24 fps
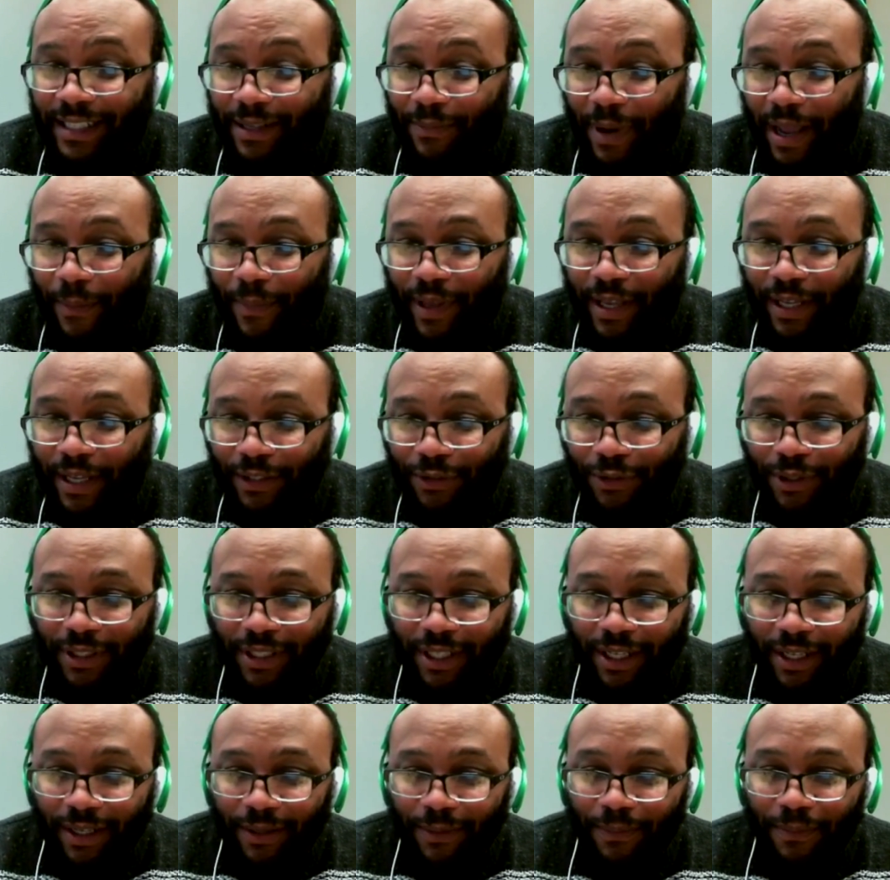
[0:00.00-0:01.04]
might be
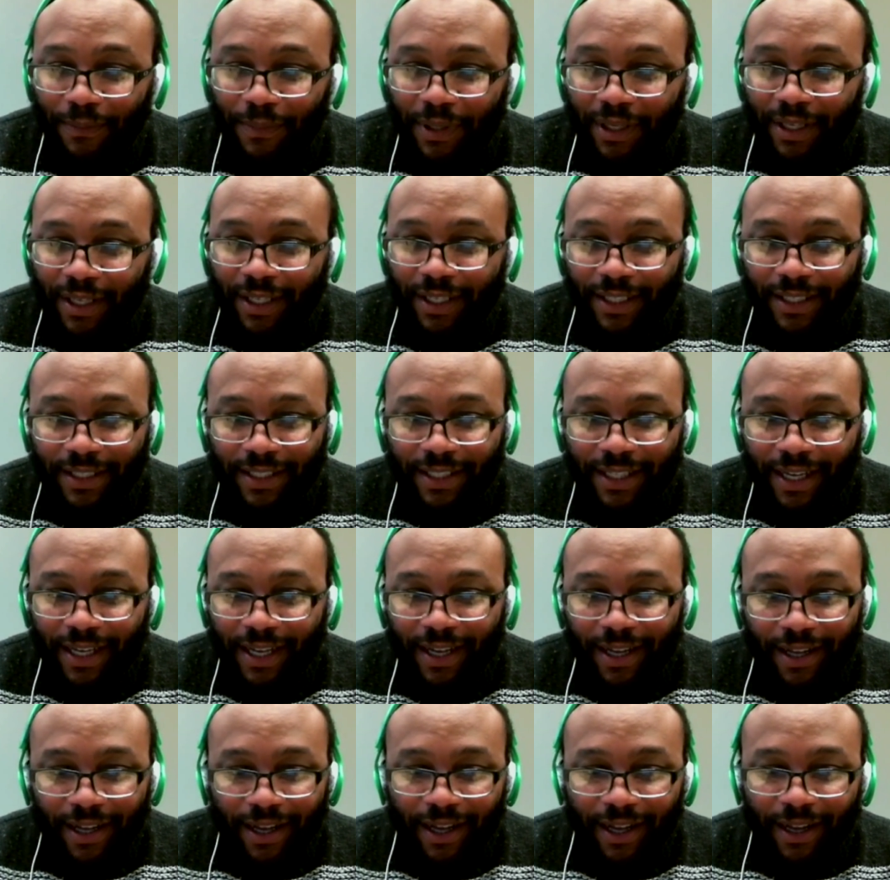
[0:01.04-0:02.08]
interesting because
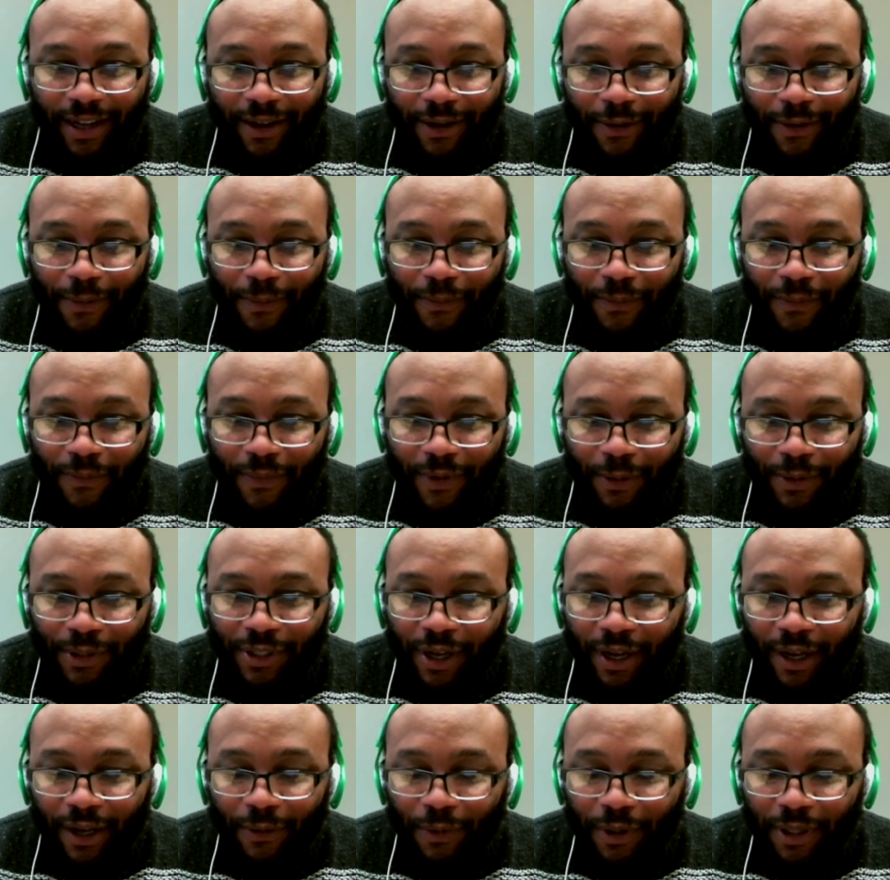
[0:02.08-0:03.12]
I was
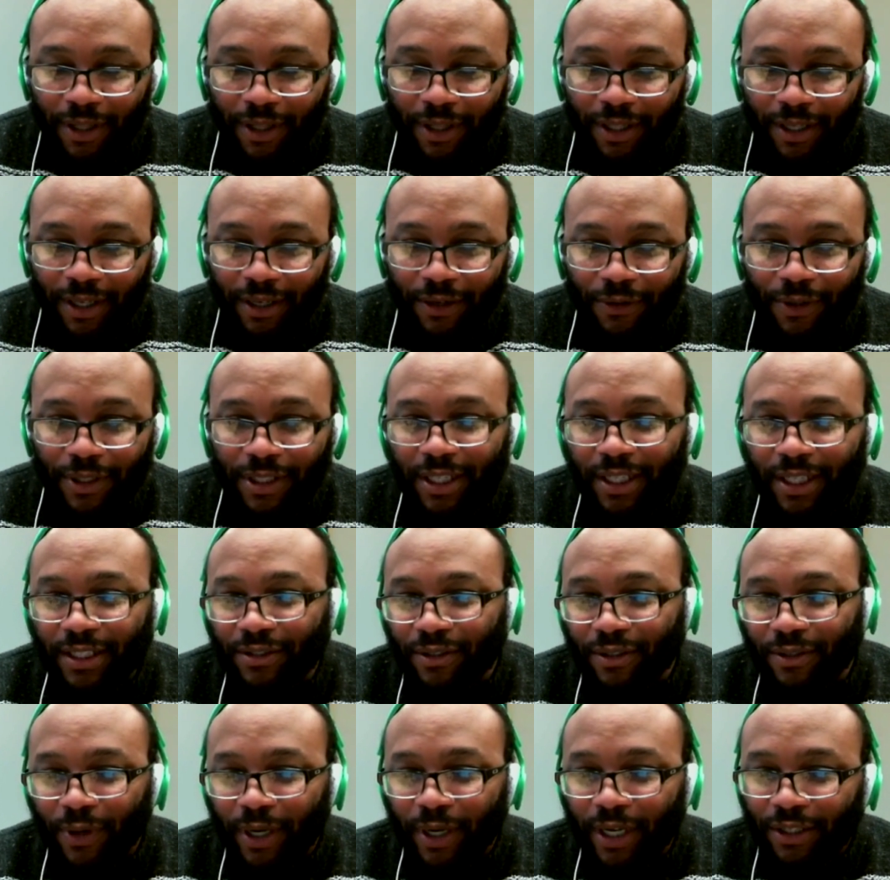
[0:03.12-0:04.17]
talking with Chris Liss
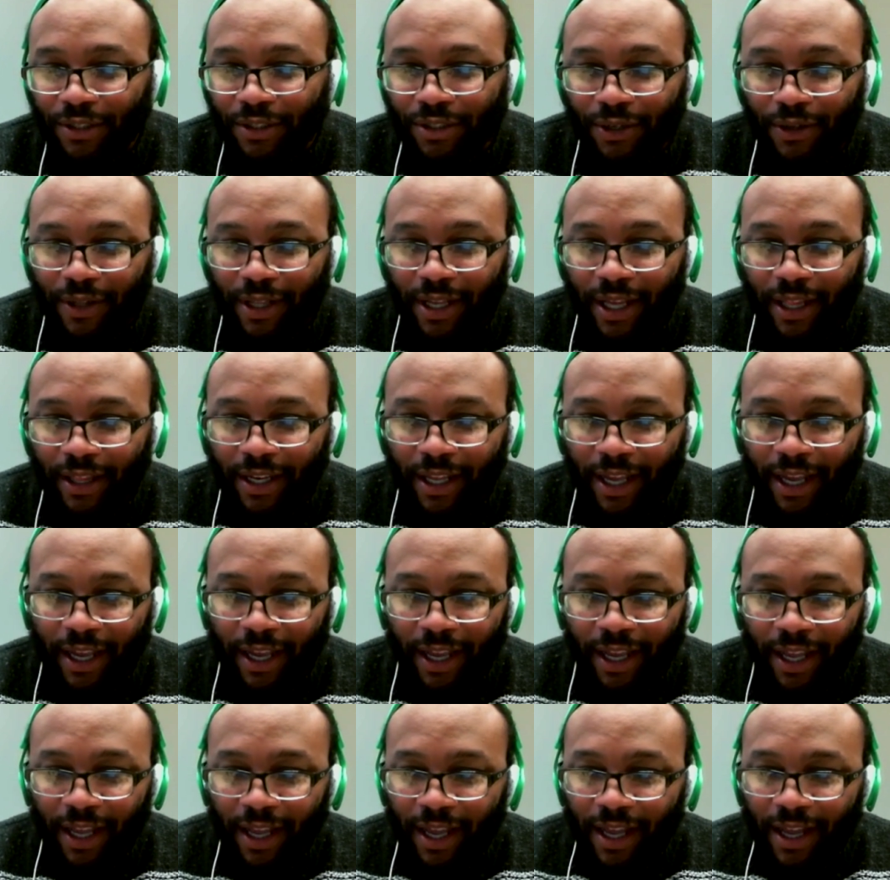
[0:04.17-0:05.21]
on the radio show the other
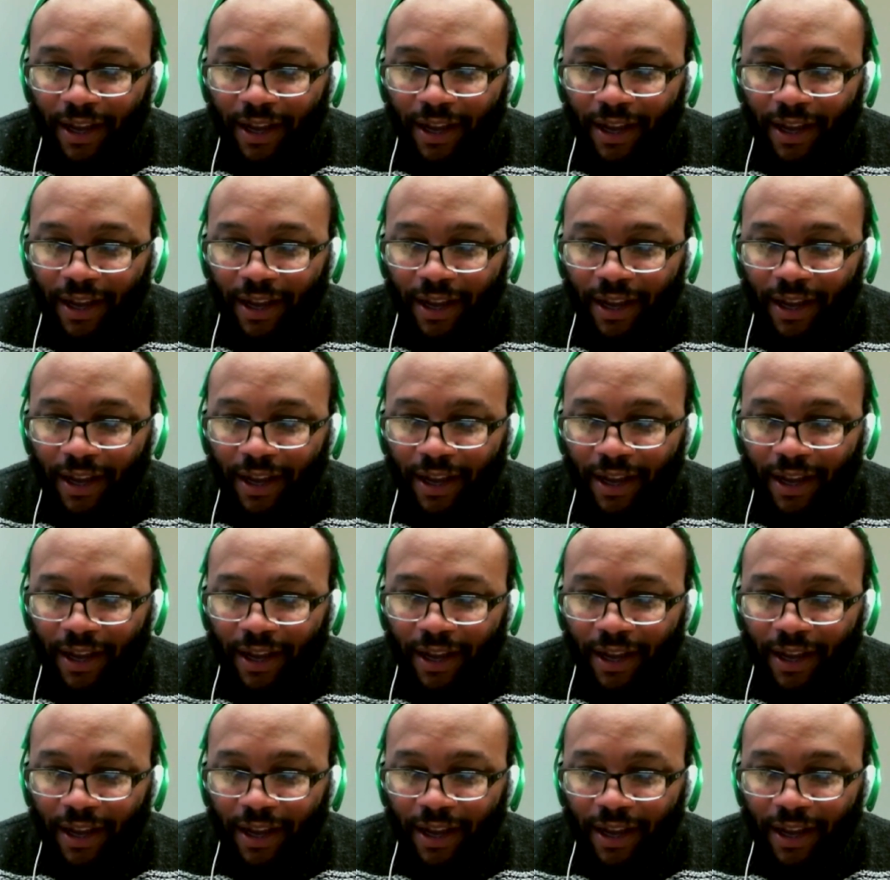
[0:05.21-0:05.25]
day,